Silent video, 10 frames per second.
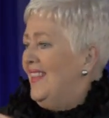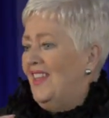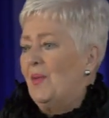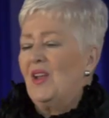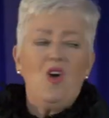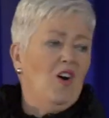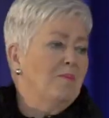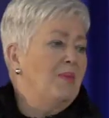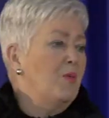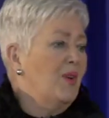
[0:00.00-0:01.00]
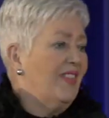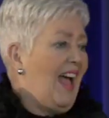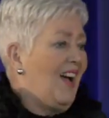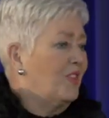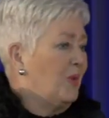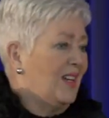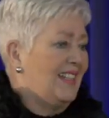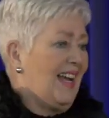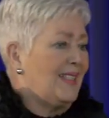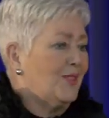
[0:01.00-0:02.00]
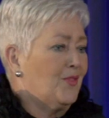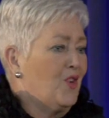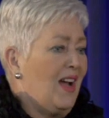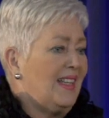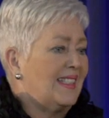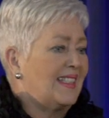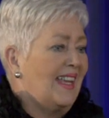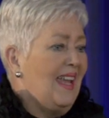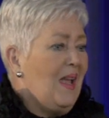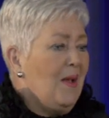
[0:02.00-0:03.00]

that we can't be without what it does for us.